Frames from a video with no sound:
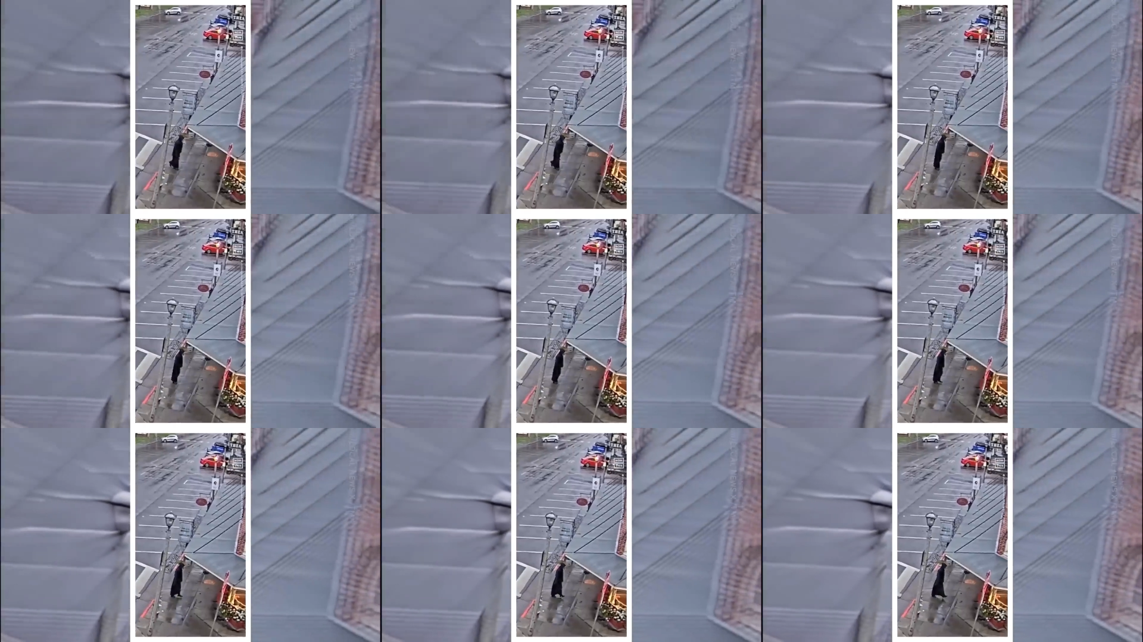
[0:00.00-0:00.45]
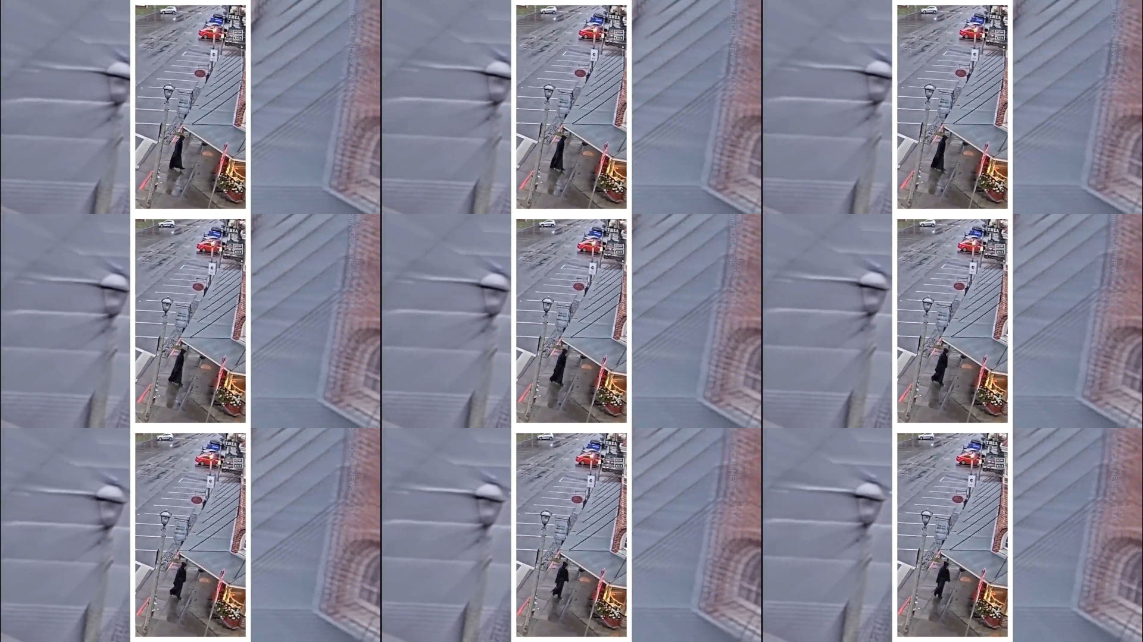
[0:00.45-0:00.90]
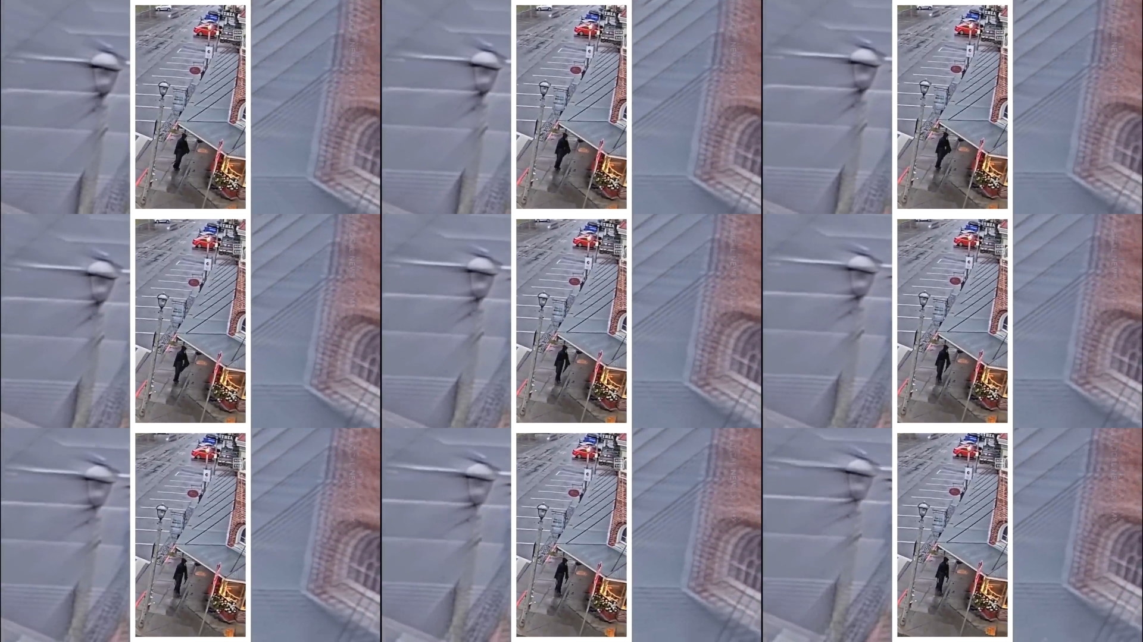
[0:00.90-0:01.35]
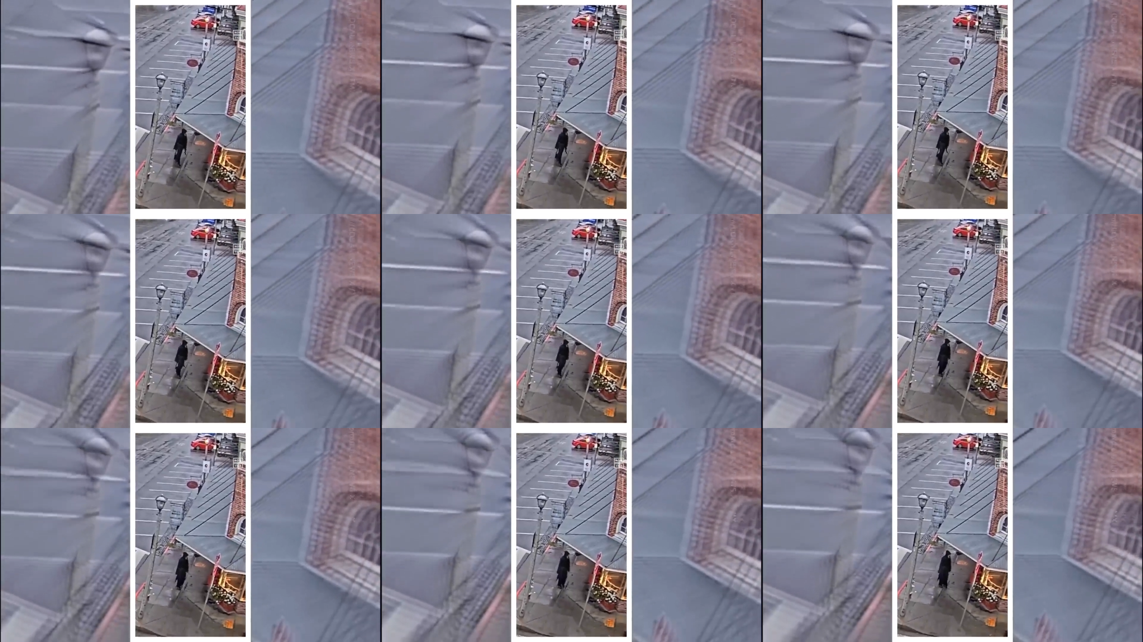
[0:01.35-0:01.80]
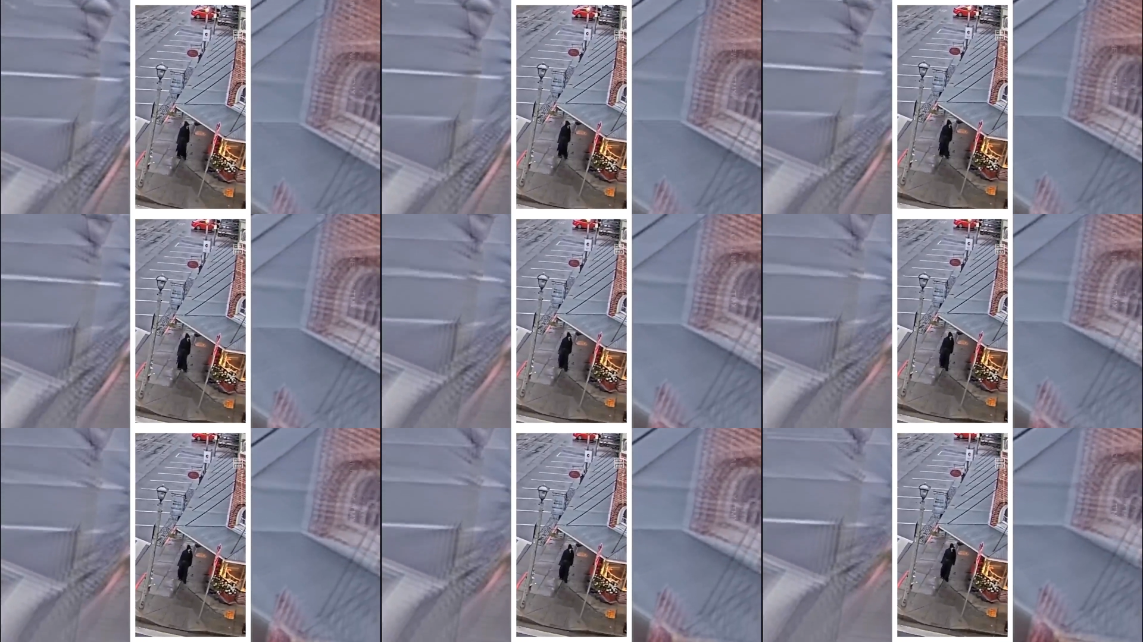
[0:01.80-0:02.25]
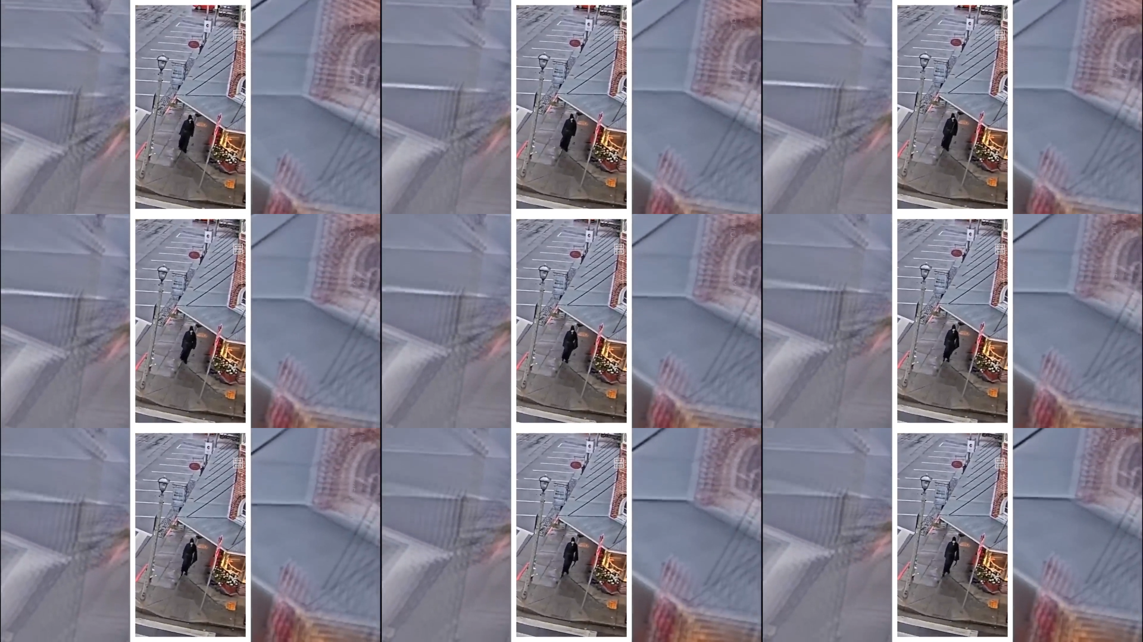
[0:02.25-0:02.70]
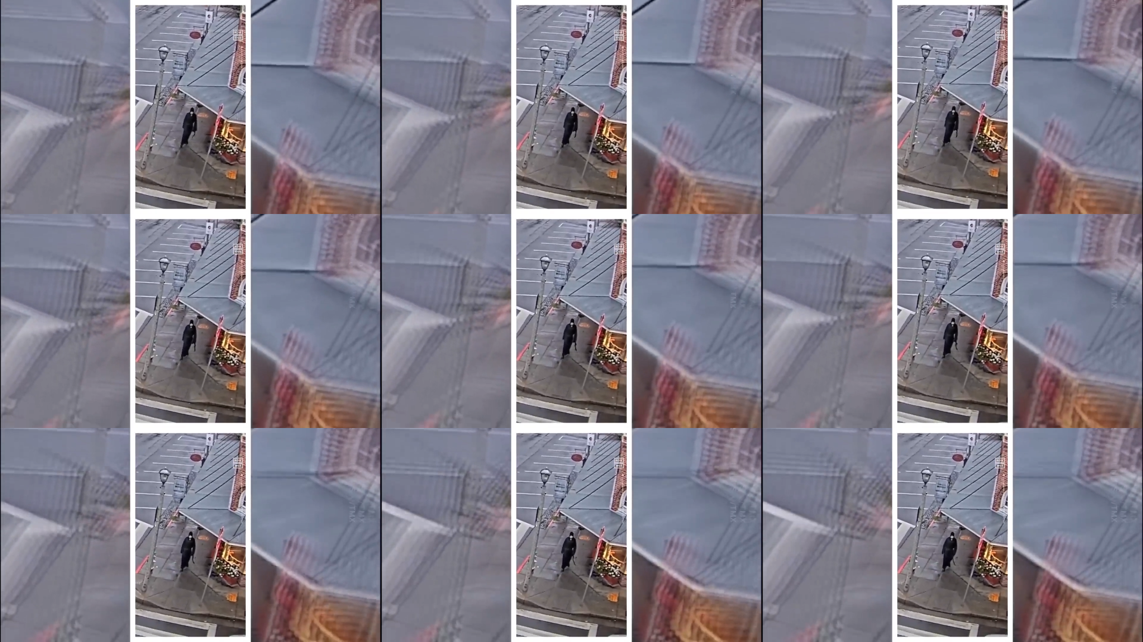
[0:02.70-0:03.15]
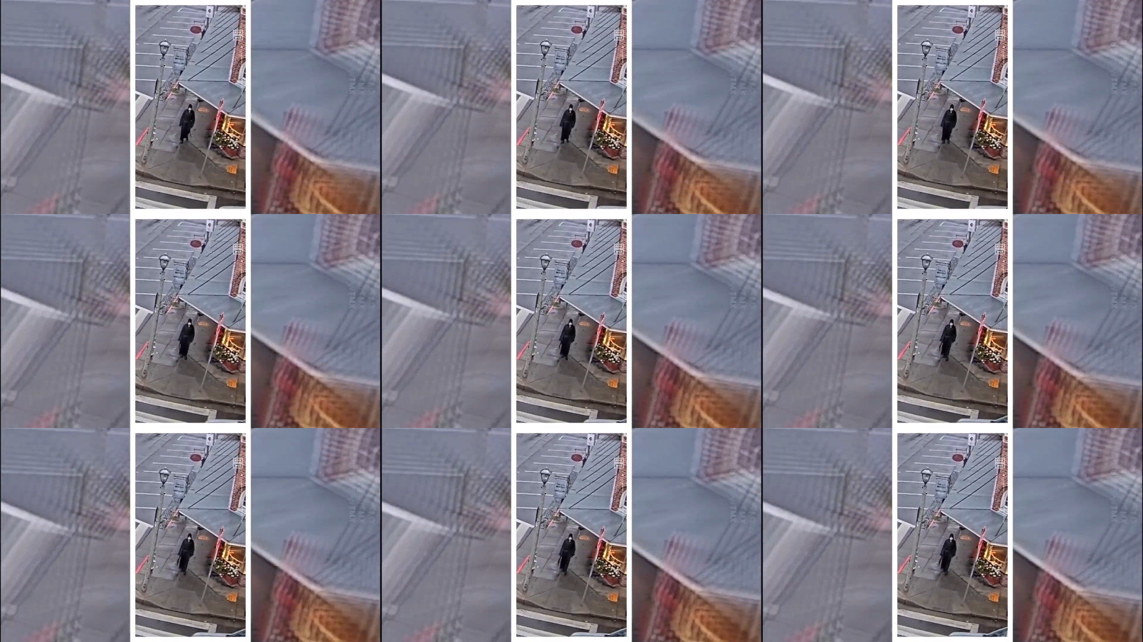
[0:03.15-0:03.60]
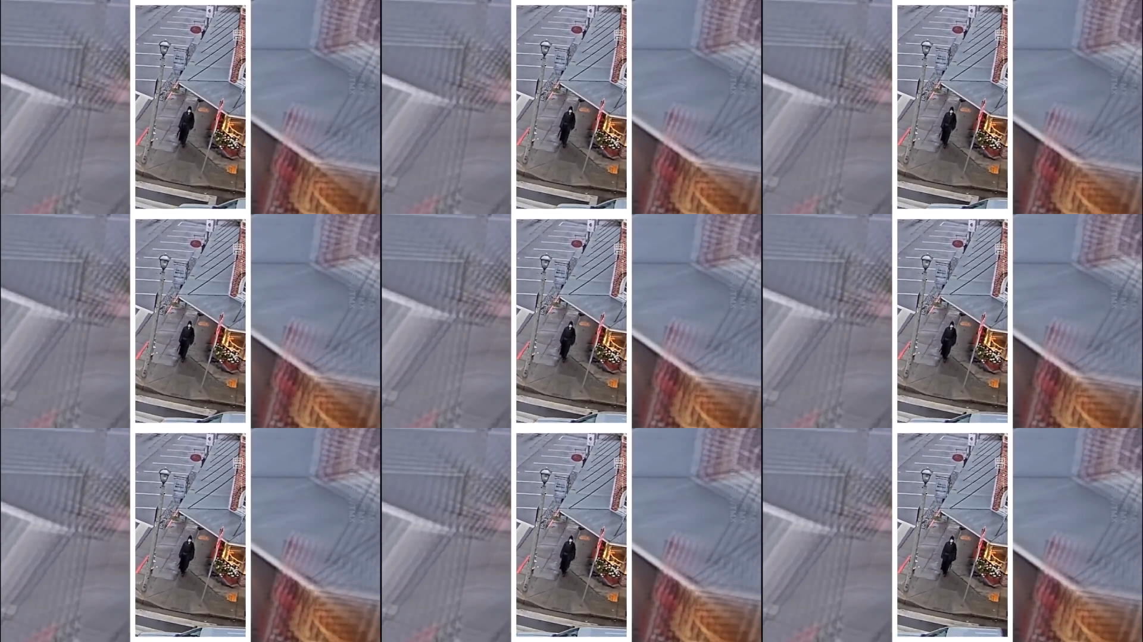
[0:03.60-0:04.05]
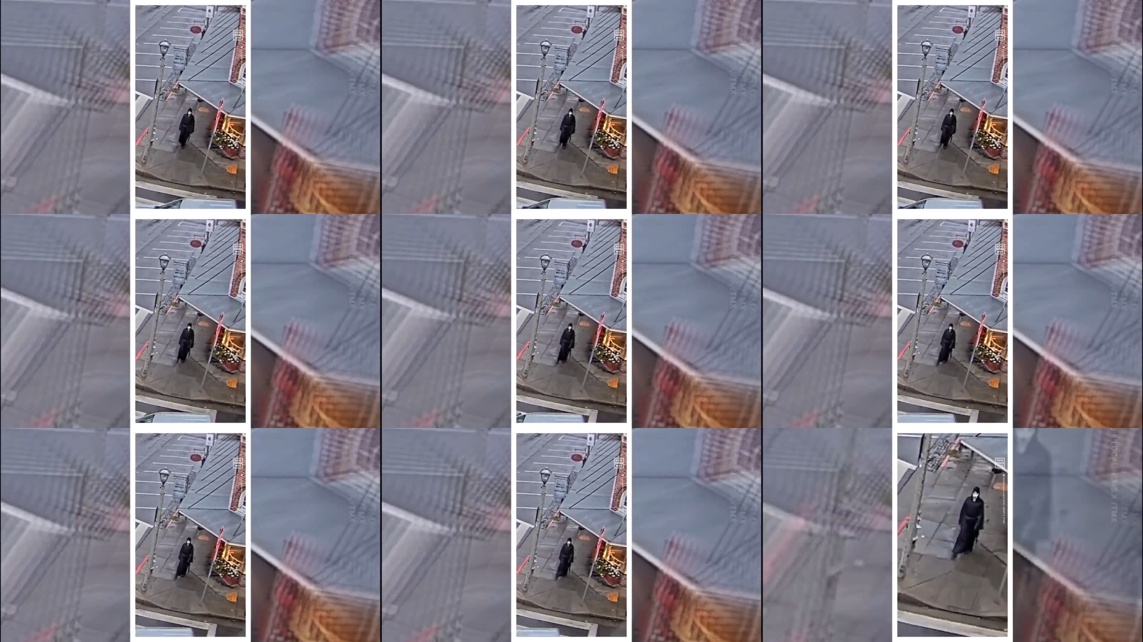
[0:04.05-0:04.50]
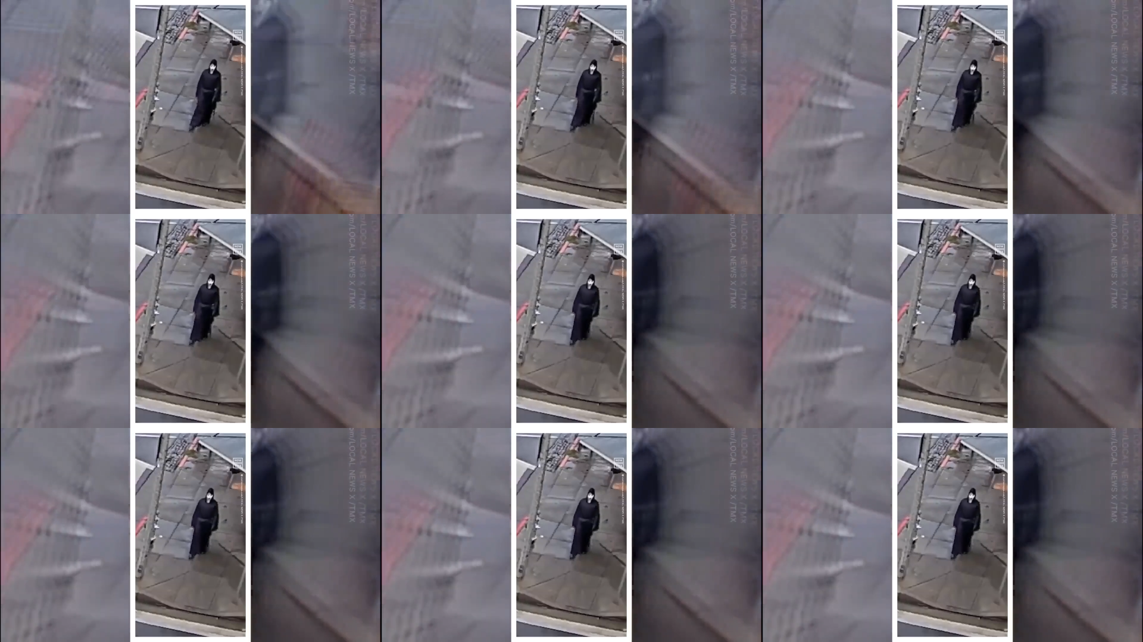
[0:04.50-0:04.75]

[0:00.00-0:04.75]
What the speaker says: No face is visible, so there are no lips to read.